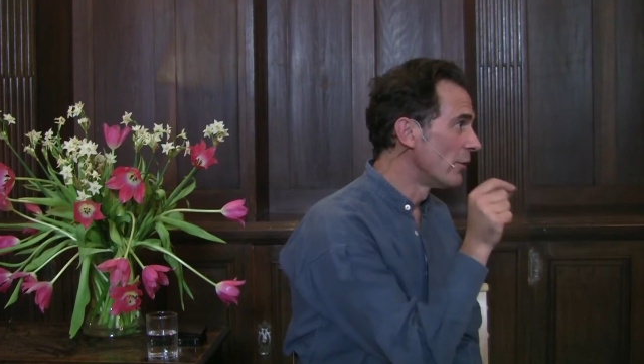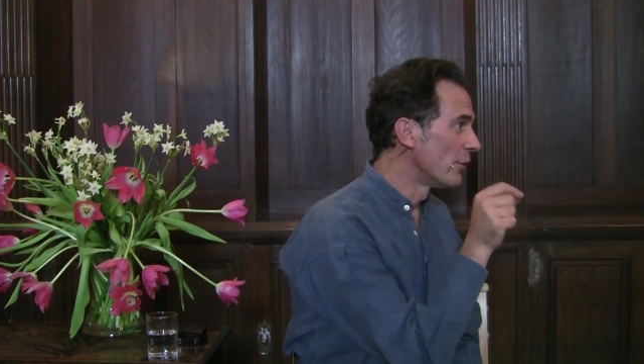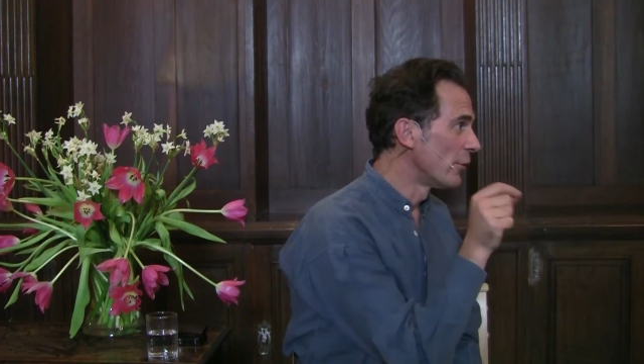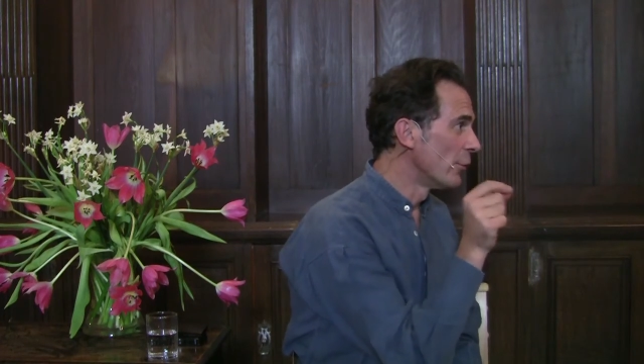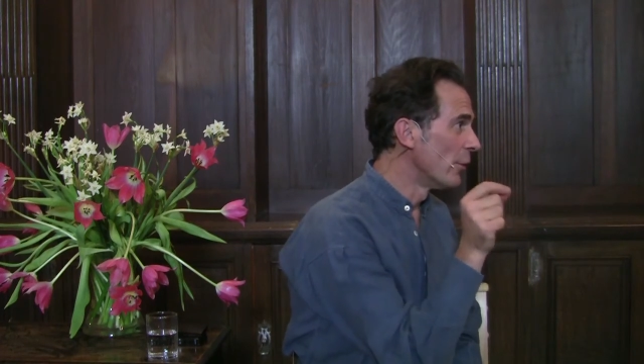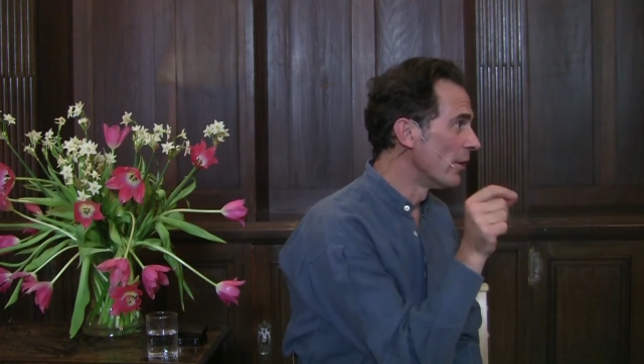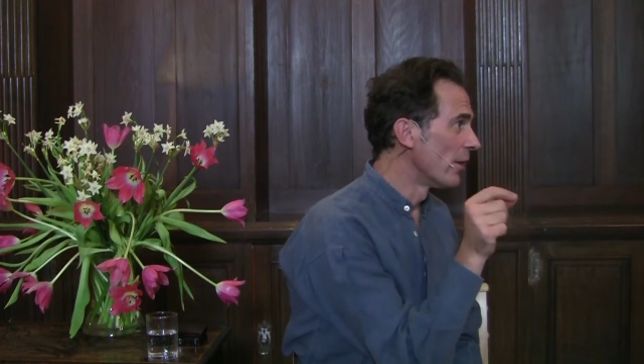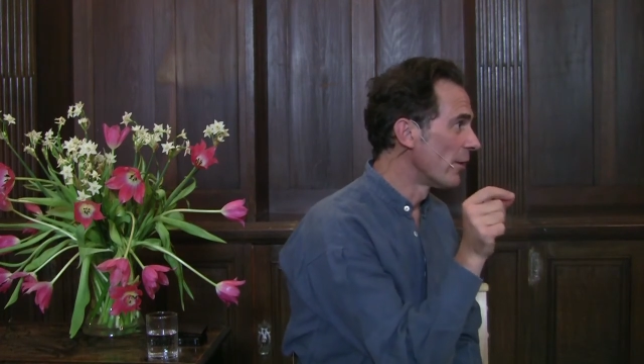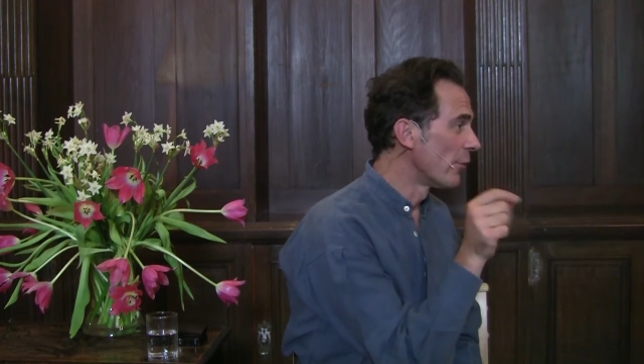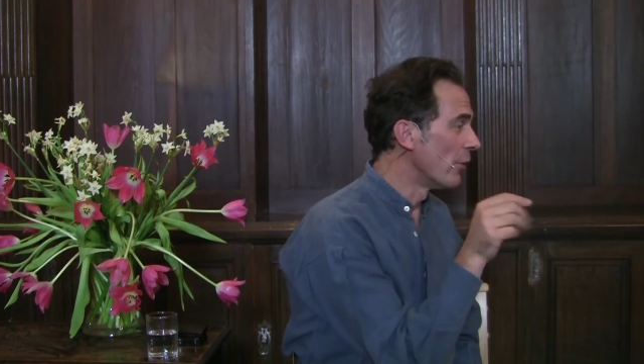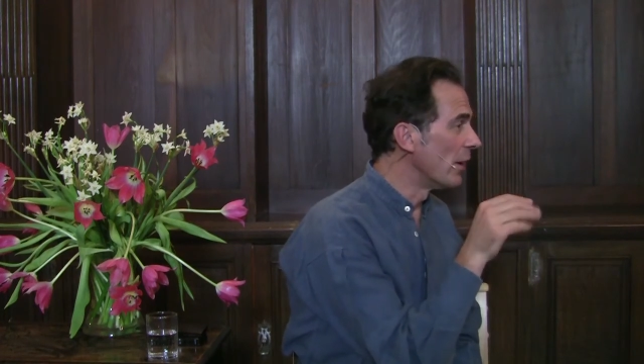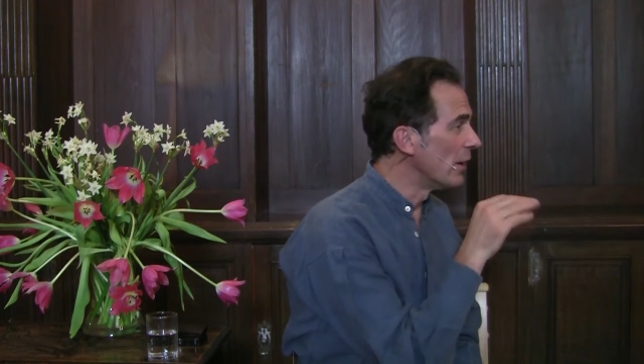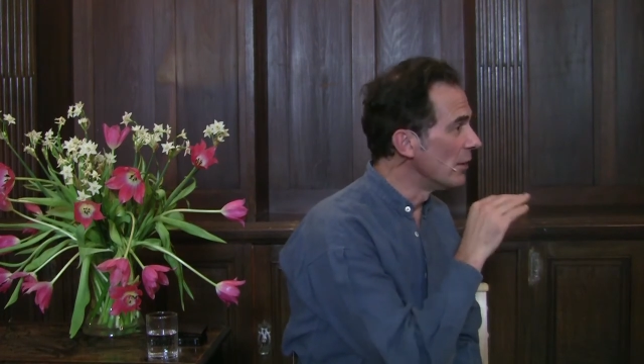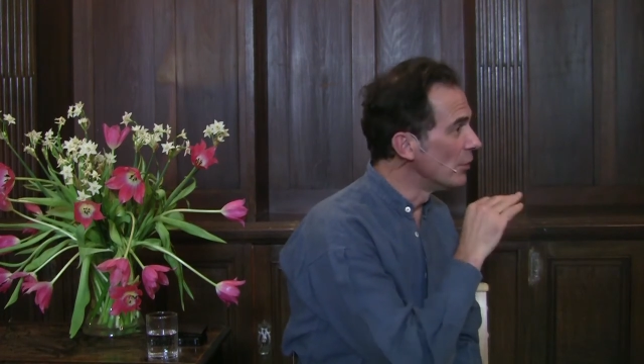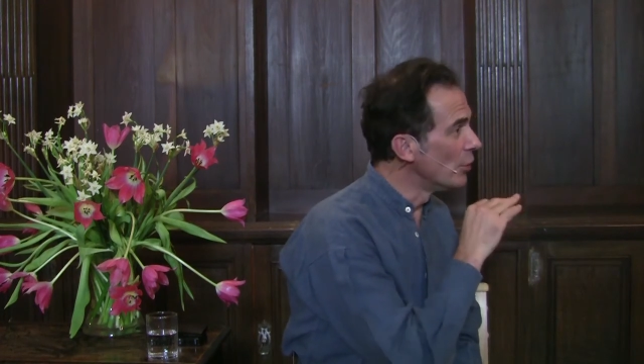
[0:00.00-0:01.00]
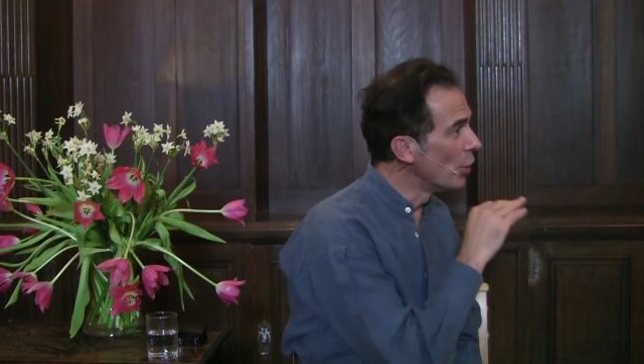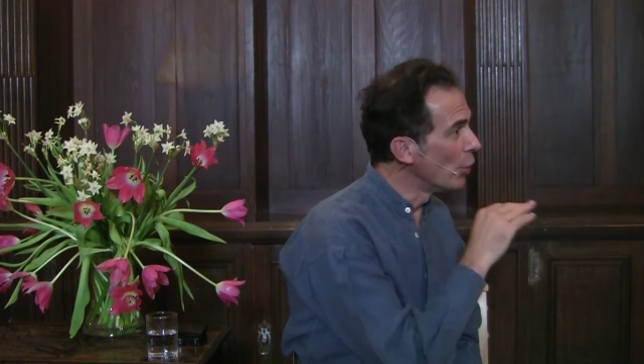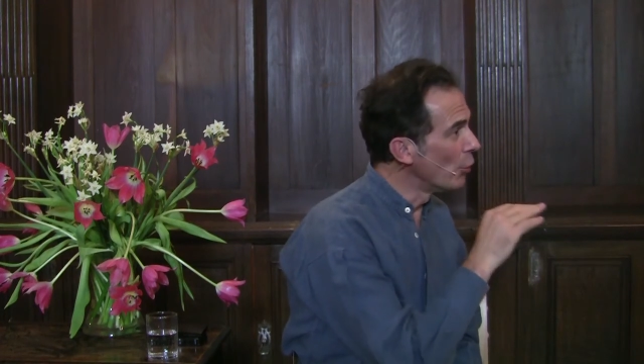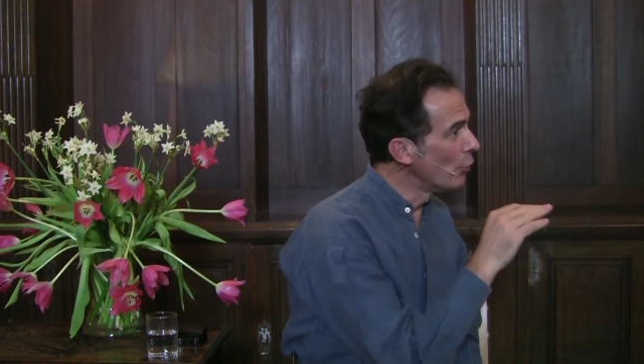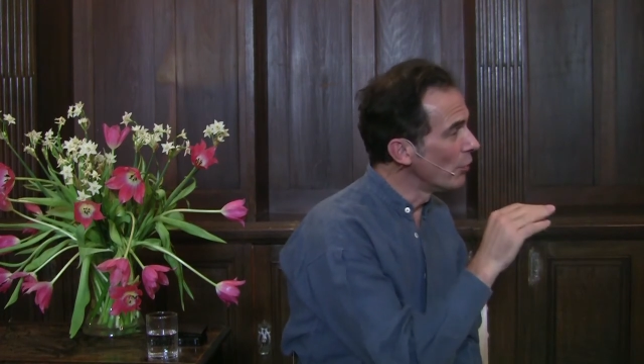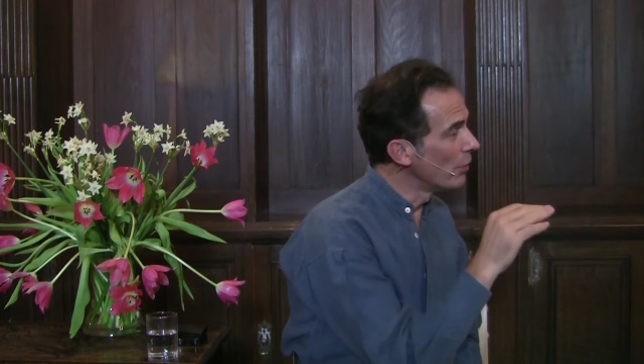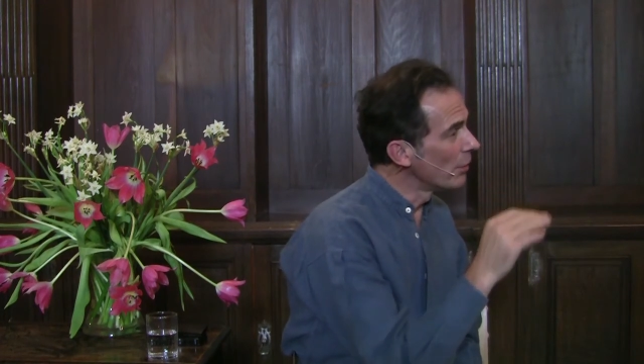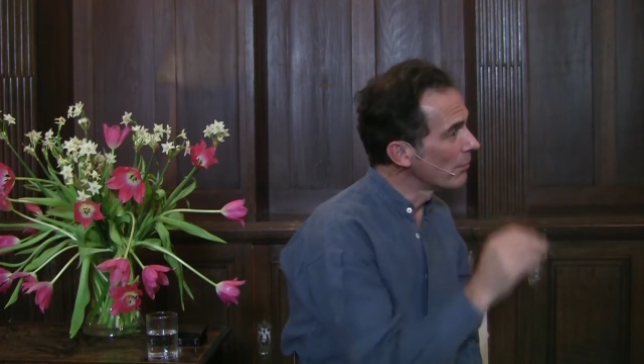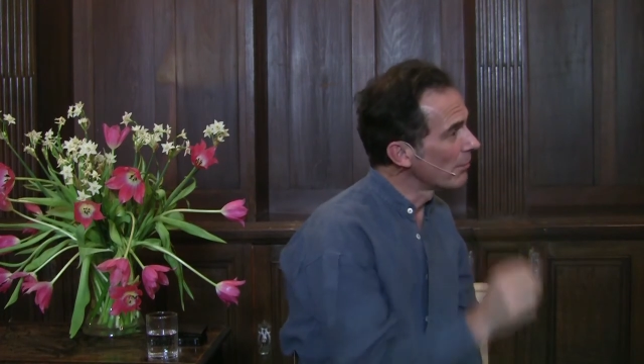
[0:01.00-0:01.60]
2, and 3 known